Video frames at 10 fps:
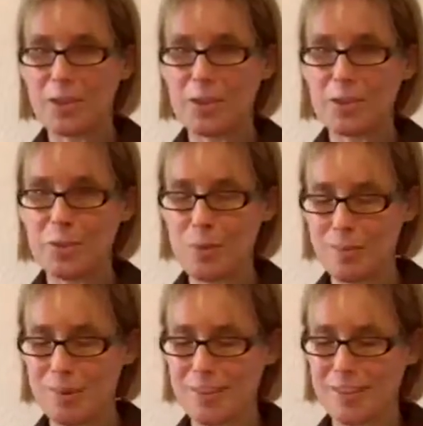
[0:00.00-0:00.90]

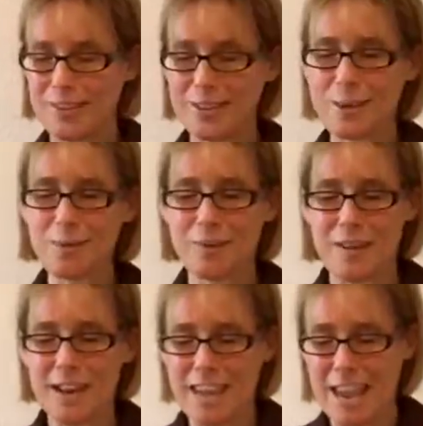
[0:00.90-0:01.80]
super, super
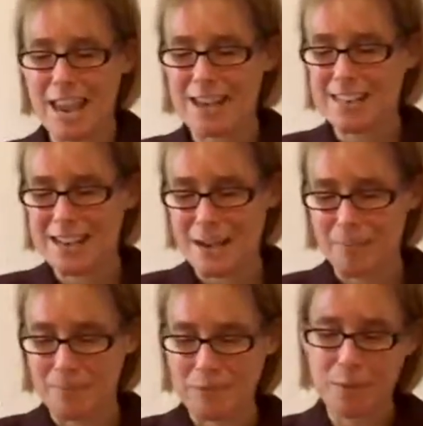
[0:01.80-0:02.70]
funny and
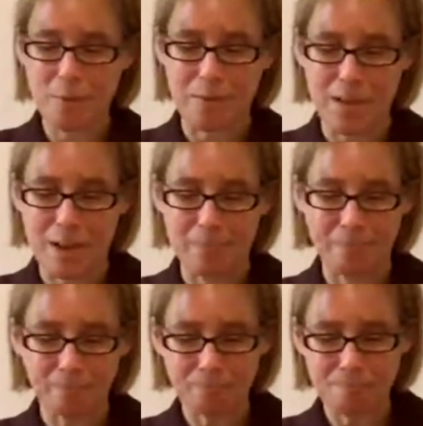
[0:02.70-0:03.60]
super fun.
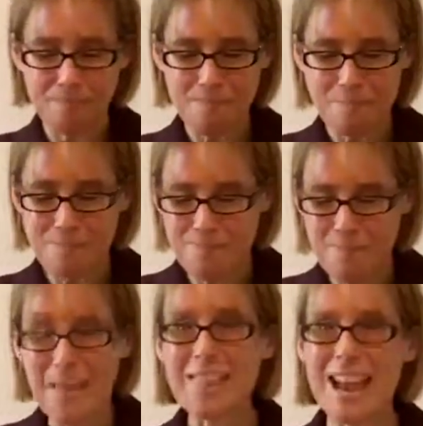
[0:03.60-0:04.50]

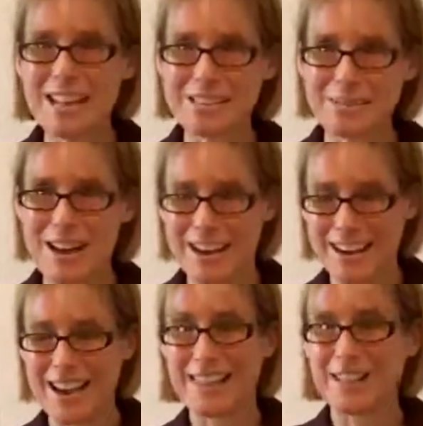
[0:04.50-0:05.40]
And that is
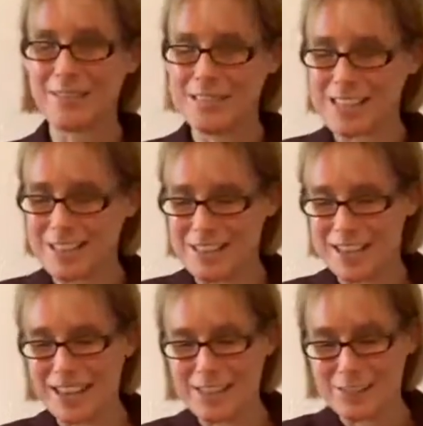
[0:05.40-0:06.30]
why I love teaching,
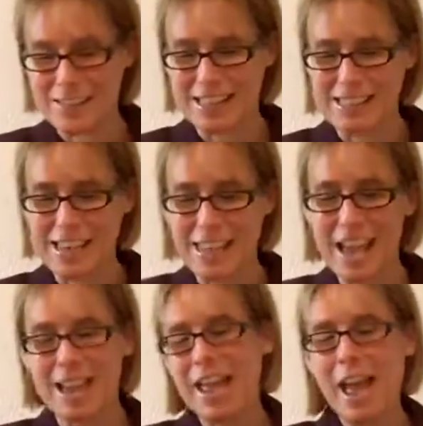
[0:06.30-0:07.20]
because of things like
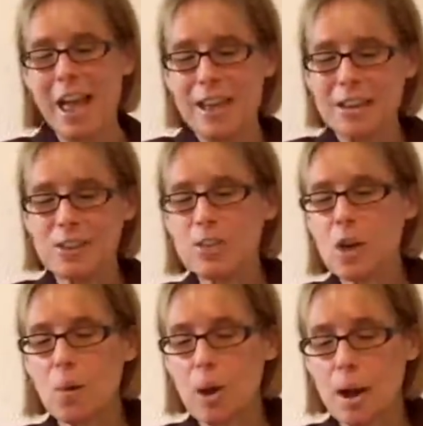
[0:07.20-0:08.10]
that.
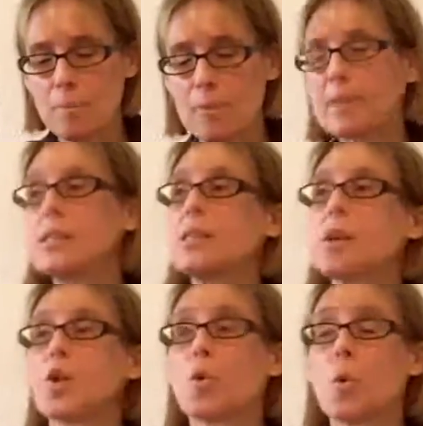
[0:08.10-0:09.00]
So this is
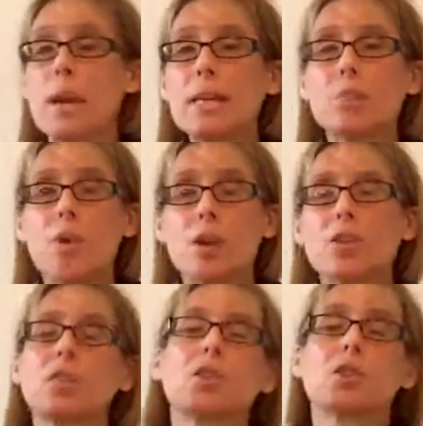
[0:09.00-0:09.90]
a great
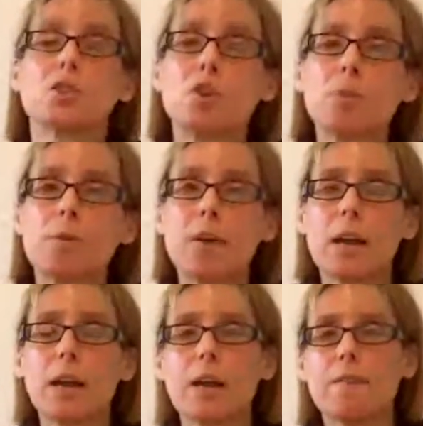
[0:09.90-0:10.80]
project. It's a super
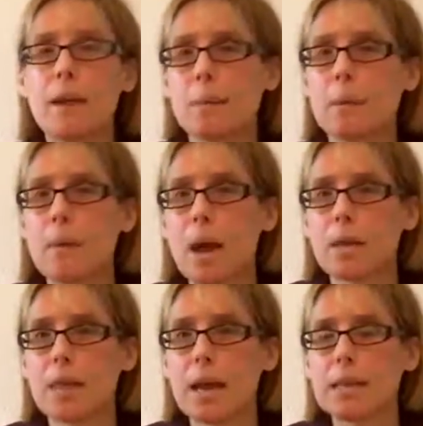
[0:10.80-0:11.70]
fun family
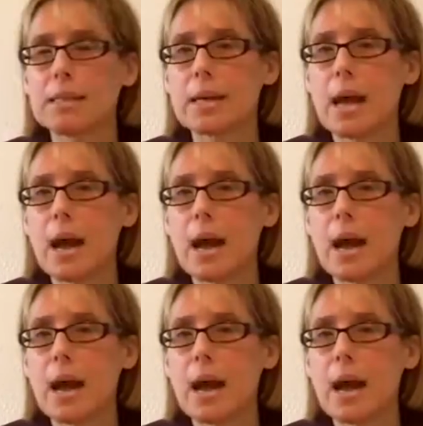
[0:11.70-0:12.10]
math night